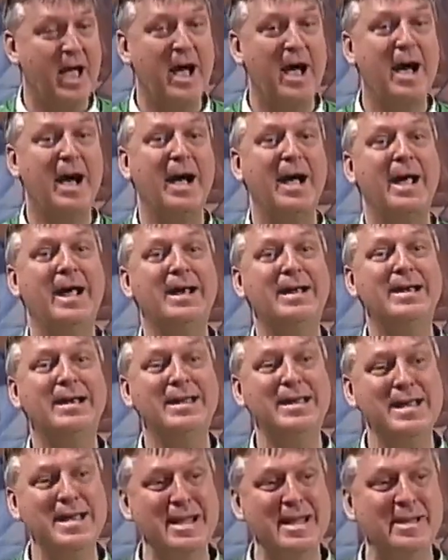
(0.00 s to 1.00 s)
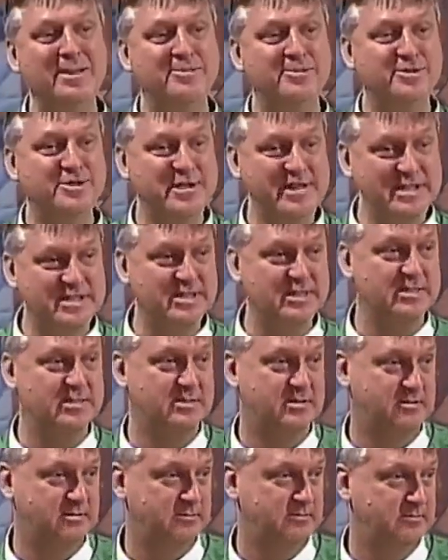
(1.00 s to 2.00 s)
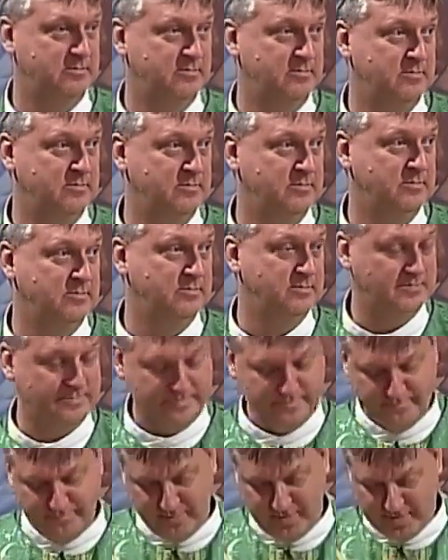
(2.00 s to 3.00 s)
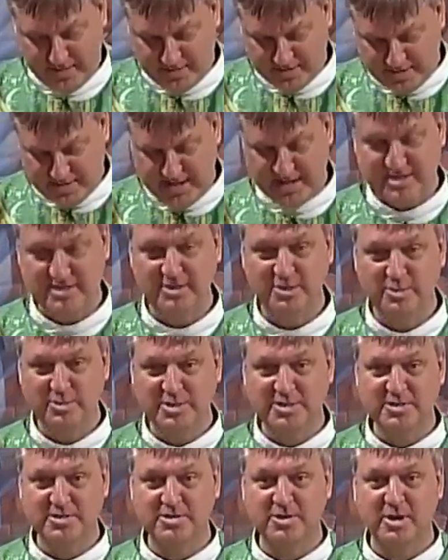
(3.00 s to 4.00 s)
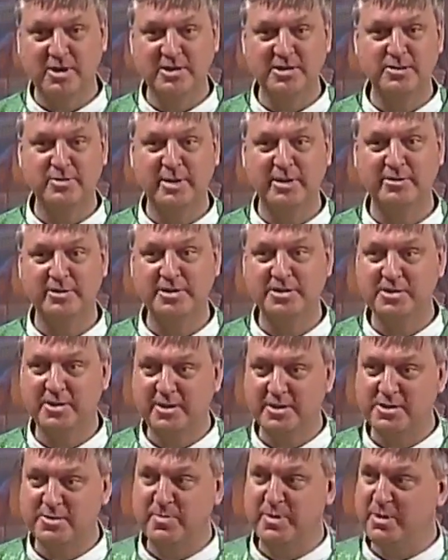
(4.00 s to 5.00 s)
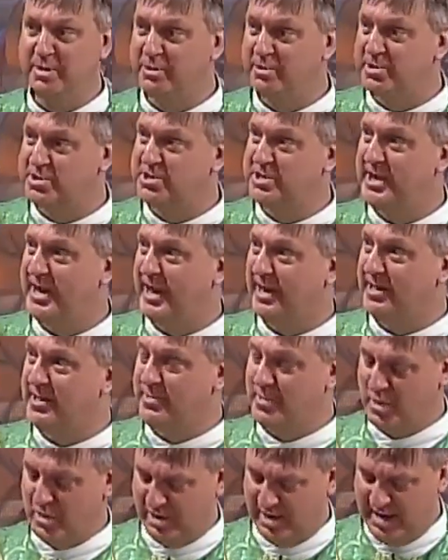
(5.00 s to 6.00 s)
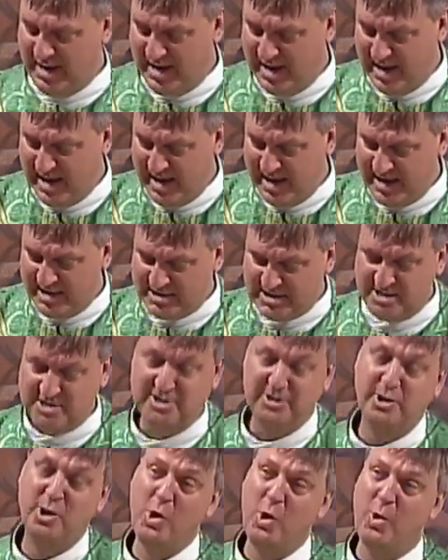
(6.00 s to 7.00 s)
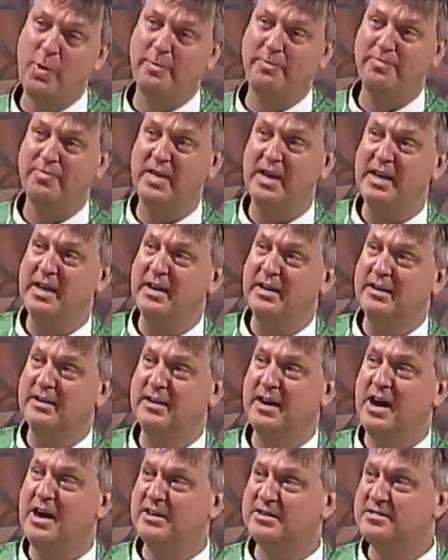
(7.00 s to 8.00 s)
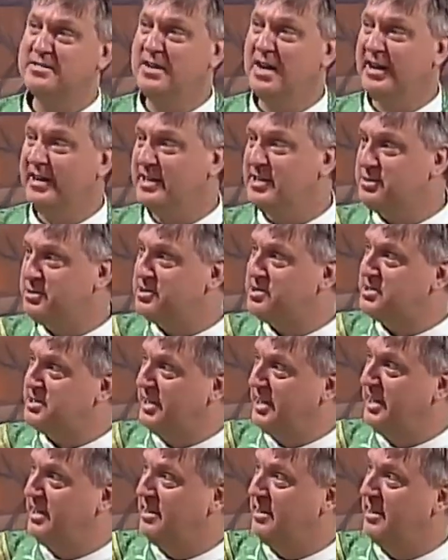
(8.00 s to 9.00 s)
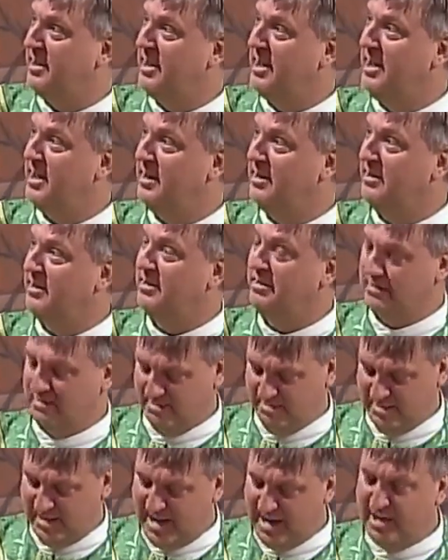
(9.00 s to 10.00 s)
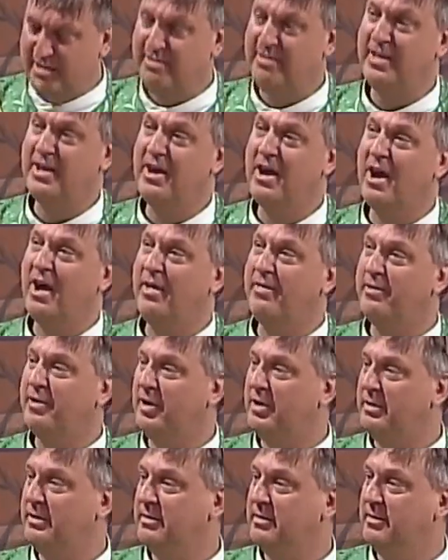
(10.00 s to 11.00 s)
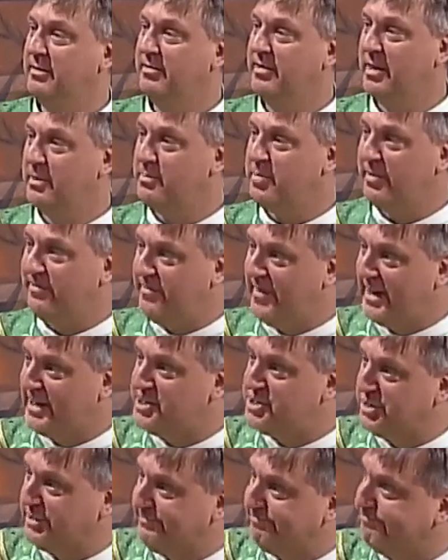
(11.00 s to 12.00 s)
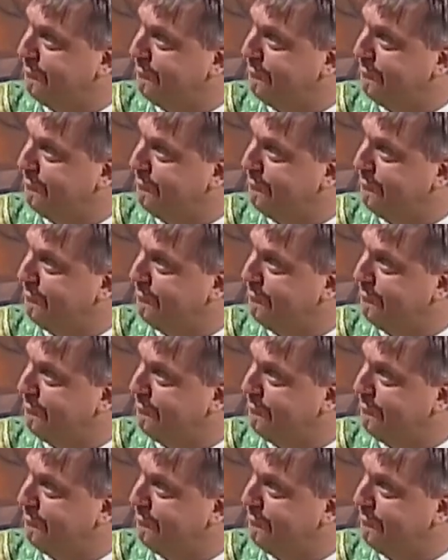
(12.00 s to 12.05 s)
I need Jesus. C.S. Lewis talks about this in his Mere Christianity book. He says, you know, God's not interested in anything other than perfection.